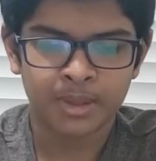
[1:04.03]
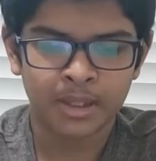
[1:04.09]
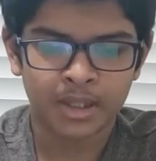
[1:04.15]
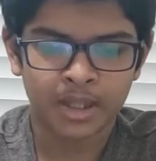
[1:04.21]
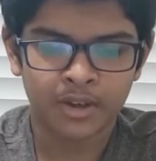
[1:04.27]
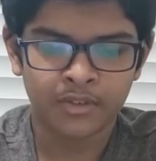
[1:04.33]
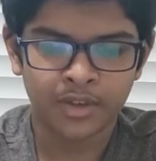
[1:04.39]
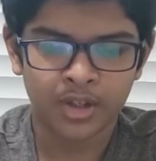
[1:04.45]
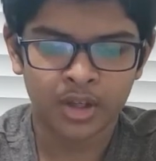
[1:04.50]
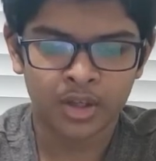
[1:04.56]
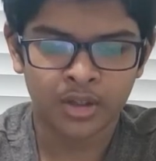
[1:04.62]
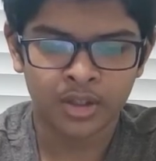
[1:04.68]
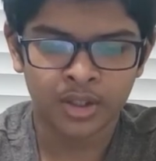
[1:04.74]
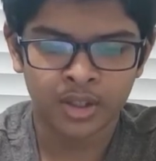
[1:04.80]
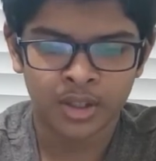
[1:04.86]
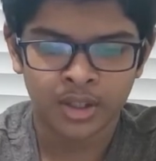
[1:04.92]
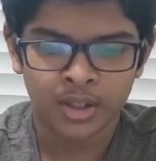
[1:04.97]
left
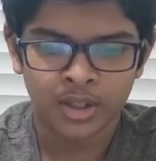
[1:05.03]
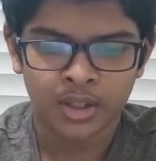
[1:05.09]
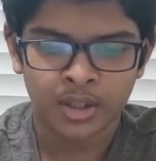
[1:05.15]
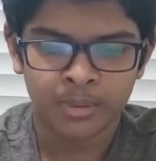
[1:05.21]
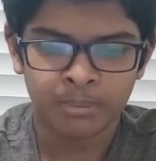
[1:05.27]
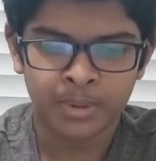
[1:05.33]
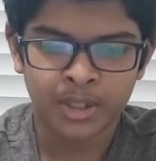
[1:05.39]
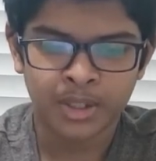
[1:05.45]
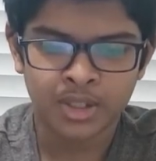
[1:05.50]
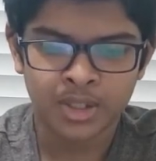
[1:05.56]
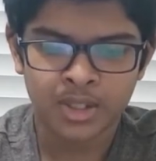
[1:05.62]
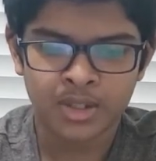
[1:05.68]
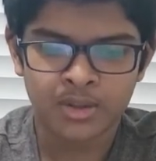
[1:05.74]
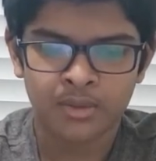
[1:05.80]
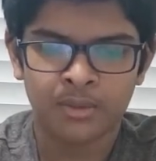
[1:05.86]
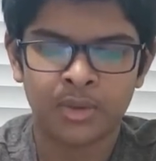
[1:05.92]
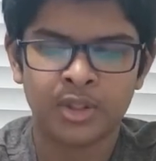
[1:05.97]
on the beaches
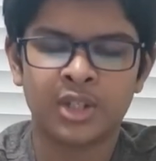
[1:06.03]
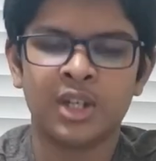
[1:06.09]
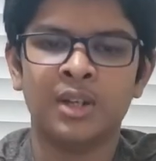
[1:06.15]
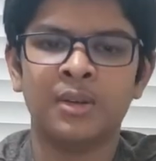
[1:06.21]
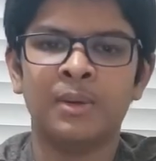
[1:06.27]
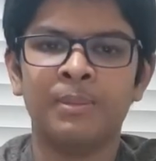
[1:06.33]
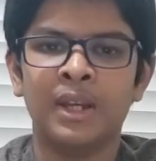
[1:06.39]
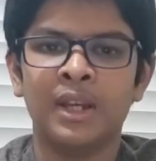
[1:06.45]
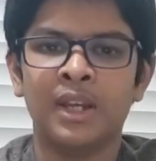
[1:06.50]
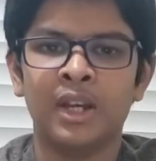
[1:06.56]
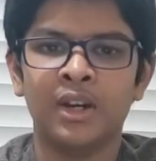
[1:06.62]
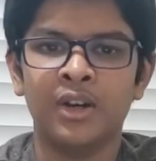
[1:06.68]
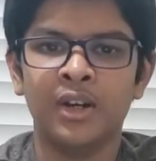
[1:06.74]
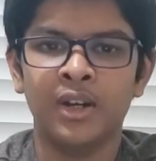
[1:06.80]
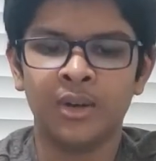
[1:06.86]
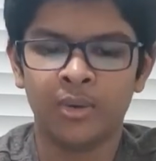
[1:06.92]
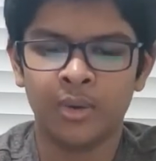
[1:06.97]
which can be
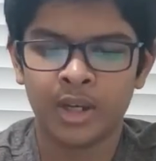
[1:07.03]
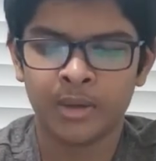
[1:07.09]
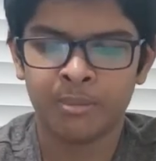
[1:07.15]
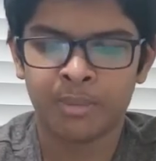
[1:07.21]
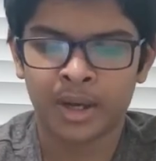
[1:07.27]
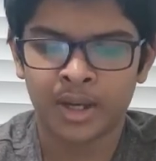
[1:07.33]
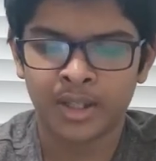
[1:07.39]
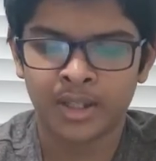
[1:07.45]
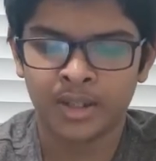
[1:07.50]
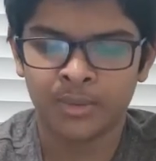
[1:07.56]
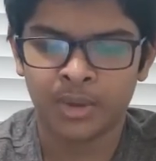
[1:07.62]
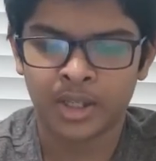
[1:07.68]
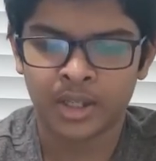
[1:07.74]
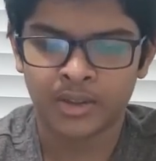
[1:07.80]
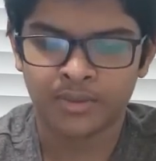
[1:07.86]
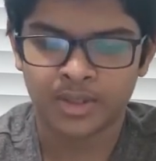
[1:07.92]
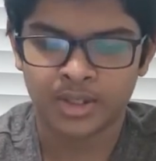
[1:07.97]
carried away by the
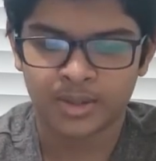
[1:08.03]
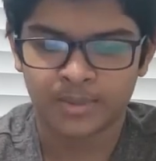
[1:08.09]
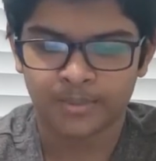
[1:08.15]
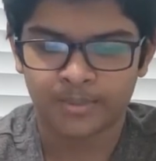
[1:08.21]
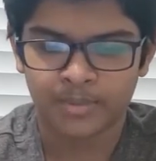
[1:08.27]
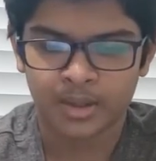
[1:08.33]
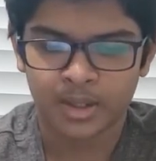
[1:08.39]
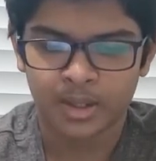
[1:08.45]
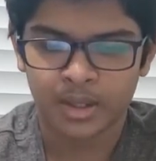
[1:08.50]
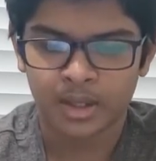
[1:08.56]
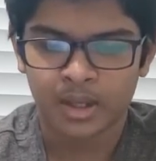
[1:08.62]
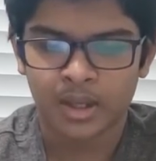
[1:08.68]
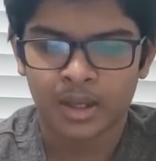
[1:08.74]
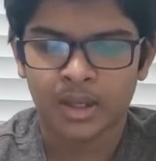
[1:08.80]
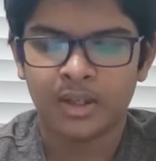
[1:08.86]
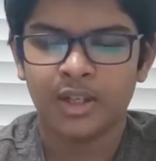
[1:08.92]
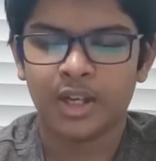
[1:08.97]
waves.
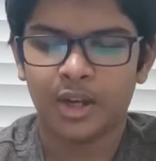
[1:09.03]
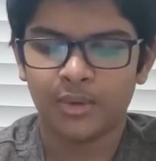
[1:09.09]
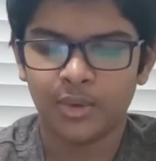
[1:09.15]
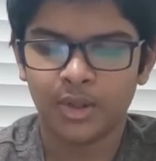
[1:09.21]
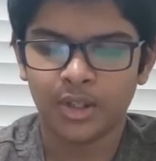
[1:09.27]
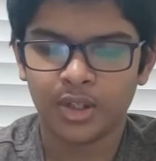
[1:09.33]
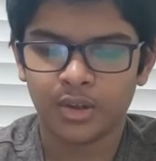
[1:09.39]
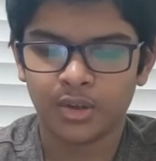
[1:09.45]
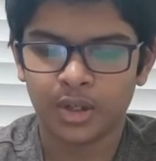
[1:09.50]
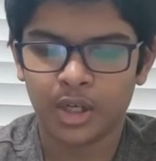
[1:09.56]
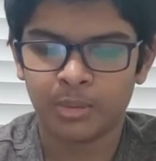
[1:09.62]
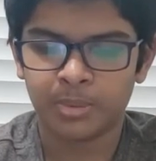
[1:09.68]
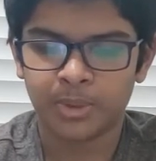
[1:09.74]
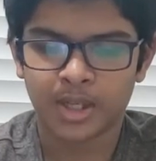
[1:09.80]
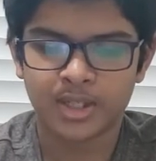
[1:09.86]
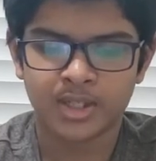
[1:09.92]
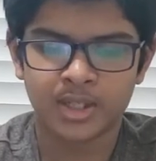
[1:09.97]
Now we know how
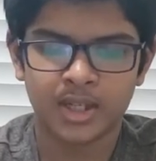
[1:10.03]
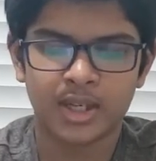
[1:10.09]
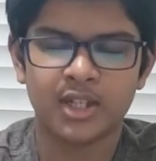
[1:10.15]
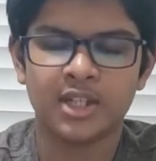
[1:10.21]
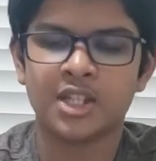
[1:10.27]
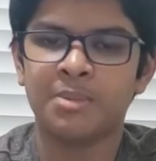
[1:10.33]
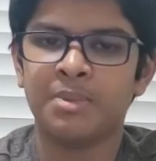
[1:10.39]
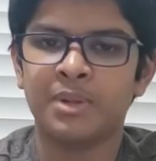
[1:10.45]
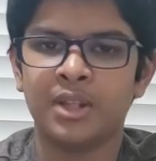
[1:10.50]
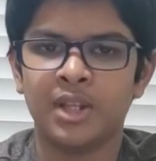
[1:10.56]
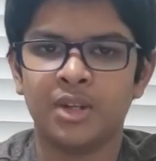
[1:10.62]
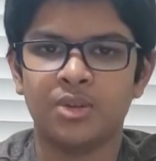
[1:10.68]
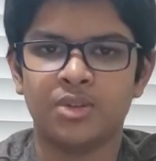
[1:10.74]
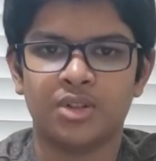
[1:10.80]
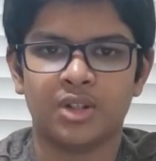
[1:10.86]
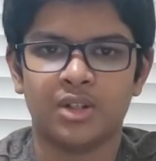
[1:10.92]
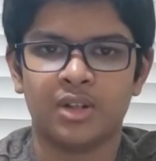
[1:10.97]
plastic ends up in the
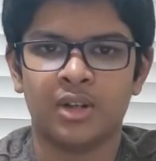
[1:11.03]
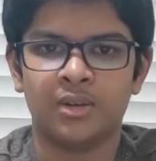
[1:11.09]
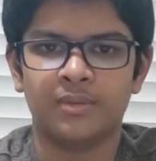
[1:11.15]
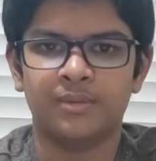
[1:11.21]
ocean.